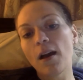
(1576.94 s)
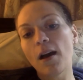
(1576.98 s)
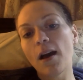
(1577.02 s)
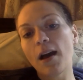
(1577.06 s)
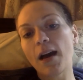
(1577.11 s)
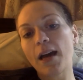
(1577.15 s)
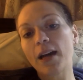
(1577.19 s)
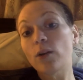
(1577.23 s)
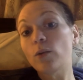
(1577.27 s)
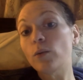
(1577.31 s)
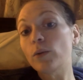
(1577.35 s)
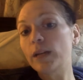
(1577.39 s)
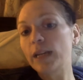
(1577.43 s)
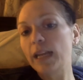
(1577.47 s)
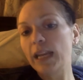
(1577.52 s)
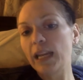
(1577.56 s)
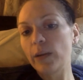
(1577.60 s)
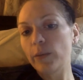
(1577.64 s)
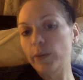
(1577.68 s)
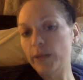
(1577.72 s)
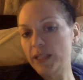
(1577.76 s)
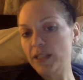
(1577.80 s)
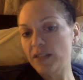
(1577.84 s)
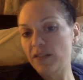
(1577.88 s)
I don't want
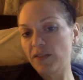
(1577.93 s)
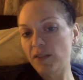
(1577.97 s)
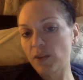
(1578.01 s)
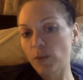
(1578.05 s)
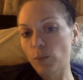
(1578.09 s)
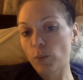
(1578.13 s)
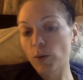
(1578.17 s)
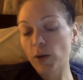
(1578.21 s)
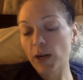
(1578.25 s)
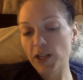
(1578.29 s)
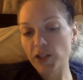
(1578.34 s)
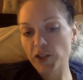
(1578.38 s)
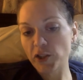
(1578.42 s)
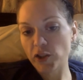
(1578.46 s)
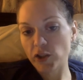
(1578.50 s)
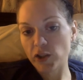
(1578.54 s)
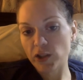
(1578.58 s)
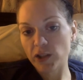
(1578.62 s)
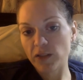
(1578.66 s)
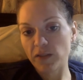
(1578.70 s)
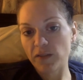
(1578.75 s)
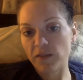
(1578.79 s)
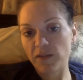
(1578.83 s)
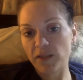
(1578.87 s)
anyone to feel
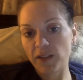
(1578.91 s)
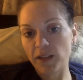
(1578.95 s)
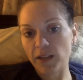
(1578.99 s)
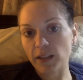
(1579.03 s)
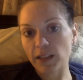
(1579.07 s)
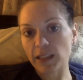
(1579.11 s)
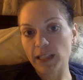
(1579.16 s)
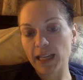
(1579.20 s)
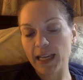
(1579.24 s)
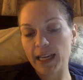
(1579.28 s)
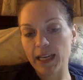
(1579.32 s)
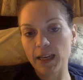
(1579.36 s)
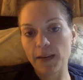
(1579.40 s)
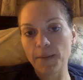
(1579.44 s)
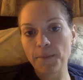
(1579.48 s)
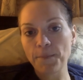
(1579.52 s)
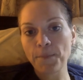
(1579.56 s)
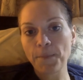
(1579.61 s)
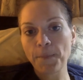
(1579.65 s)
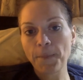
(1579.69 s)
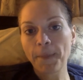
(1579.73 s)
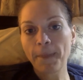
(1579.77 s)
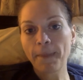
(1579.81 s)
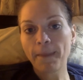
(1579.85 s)
pressured to feel like
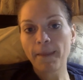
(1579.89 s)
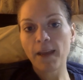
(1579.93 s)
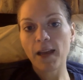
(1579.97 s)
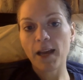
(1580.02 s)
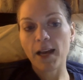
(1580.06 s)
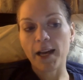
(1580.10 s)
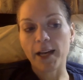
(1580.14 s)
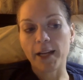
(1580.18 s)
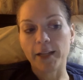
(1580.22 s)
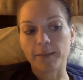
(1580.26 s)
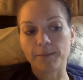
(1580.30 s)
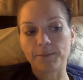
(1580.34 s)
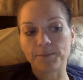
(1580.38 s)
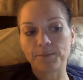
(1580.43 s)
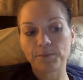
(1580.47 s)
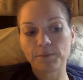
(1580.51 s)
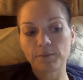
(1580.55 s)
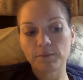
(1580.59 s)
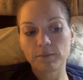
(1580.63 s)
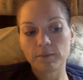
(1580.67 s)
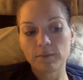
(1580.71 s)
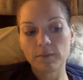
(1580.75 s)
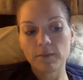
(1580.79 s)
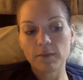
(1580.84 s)
um,
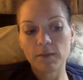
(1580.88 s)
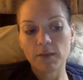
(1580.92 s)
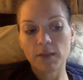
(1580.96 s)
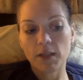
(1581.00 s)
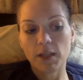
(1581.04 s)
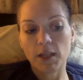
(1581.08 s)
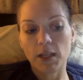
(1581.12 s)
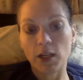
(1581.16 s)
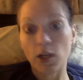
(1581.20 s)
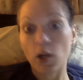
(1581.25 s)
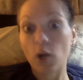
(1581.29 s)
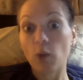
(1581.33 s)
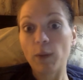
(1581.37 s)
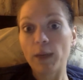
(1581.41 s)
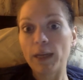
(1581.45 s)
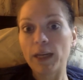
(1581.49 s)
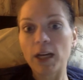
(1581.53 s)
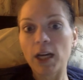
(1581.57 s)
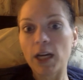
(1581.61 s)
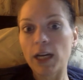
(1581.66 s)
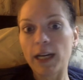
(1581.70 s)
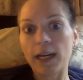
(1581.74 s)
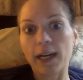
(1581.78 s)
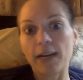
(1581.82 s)
you know oh my
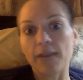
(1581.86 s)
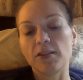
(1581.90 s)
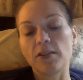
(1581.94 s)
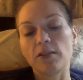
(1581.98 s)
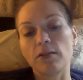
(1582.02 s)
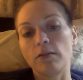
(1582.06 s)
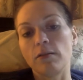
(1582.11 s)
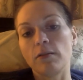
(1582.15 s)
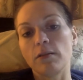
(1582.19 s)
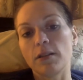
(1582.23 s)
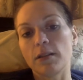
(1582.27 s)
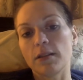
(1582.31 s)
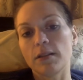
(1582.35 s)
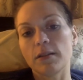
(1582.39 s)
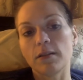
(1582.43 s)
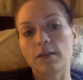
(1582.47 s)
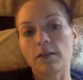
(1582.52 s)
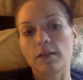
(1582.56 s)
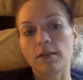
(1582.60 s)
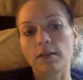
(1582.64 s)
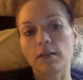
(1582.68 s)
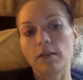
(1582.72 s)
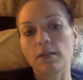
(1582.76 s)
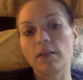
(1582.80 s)
god I have to do this
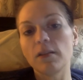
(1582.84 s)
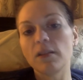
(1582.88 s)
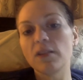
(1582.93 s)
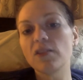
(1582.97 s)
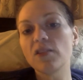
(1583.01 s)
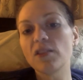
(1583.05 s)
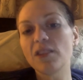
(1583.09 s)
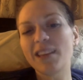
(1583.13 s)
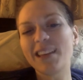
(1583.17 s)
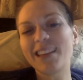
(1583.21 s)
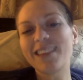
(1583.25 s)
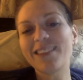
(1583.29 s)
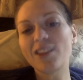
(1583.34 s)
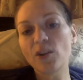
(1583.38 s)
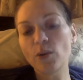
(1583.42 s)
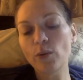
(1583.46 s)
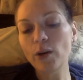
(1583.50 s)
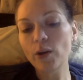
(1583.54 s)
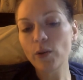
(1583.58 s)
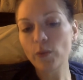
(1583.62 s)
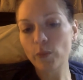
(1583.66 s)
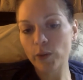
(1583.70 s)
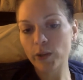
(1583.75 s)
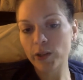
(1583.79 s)
and do
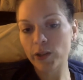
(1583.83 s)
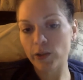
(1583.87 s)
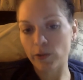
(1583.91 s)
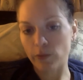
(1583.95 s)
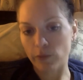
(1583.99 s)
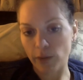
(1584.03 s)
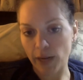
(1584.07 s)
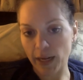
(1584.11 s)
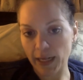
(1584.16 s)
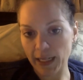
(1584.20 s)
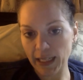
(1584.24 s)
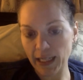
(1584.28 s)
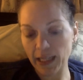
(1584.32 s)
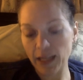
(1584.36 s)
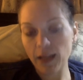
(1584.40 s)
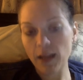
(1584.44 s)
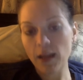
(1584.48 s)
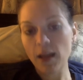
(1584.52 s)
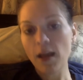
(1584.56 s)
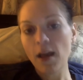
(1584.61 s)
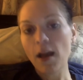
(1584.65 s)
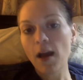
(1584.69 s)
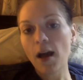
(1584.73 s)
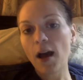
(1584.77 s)
it when you're ready
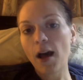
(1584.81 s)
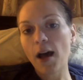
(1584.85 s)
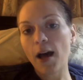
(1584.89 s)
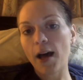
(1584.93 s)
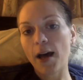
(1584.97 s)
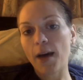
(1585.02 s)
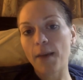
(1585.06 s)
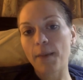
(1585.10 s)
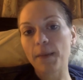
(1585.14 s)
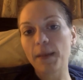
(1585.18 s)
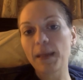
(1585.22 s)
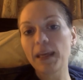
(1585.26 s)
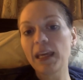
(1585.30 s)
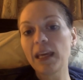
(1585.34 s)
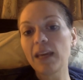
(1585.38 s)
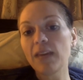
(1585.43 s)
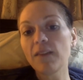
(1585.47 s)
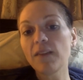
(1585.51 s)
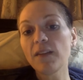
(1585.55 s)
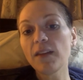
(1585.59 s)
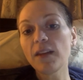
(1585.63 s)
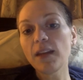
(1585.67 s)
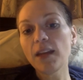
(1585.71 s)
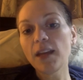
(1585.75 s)
um,
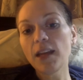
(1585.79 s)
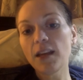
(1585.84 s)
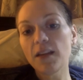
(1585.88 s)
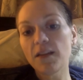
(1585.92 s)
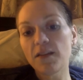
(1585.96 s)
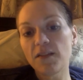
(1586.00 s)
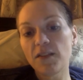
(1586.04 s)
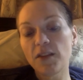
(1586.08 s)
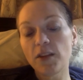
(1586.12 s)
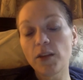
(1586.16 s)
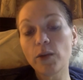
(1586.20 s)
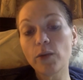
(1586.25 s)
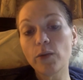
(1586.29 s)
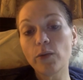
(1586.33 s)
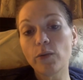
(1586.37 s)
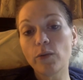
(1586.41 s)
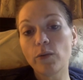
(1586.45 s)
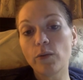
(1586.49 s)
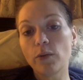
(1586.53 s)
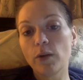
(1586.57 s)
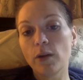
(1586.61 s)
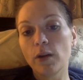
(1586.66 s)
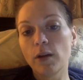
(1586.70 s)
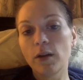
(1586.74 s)
even if
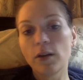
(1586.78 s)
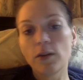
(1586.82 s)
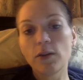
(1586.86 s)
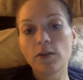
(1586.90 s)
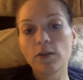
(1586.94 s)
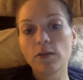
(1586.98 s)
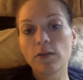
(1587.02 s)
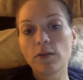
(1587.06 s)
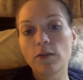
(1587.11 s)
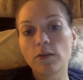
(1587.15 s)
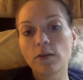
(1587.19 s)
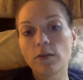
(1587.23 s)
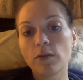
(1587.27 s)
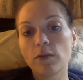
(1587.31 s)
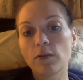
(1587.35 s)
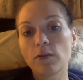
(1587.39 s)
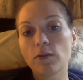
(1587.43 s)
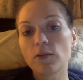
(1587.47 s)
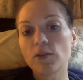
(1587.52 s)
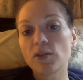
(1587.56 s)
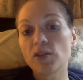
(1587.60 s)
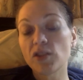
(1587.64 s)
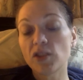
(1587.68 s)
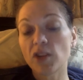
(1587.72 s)
you
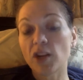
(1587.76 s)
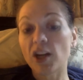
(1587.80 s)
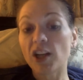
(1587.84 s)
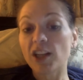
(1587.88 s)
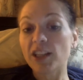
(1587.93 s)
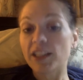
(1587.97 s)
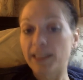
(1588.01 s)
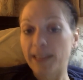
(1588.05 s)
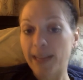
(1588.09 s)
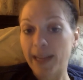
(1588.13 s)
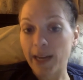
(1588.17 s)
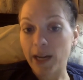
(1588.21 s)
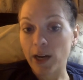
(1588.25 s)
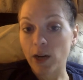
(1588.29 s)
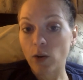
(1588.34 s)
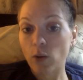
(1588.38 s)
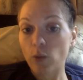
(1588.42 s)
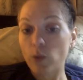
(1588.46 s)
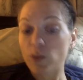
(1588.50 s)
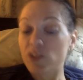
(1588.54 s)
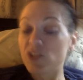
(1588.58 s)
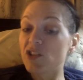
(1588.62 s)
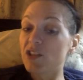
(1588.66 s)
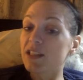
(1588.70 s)
start now
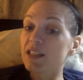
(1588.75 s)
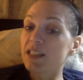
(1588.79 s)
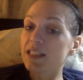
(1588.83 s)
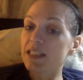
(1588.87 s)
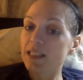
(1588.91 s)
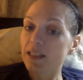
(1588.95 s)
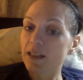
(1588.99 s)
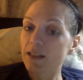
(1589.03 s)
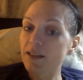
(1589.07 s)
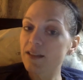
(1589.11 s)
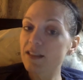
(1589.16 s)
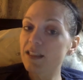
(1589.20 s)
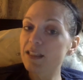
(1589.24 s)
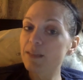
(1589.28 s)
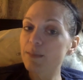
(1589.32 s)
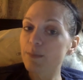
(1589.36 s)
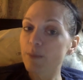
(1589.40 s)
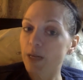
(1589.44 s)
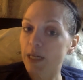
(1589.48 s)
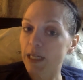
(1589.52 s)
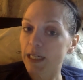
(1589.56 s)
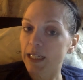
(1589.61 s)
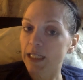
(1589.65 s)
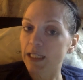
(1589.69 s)
which is still
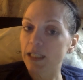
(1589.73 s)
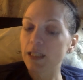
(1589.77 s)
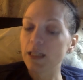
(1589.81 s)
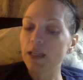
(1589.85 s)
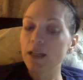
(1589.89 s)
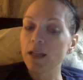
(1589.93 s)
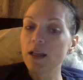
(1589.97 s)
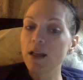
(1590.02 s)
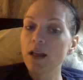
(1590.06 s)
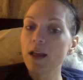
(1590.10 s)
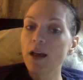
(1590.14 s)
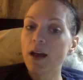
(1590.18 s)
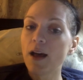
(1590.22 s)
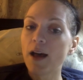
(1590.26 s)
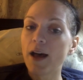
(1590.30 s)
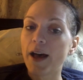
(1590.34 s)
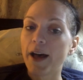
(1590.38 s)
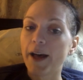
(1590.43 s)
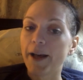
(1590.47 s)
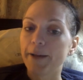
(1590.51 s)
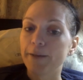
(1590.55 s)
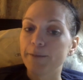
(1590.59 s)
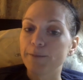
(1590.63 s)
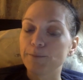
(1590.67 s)
smart
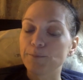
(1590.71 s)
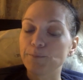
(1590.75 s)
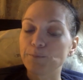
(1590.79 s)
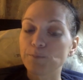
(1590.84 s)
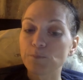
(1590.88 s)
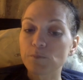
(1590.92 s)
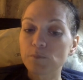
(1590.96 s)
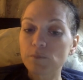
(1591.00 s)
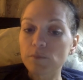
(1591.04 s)
um,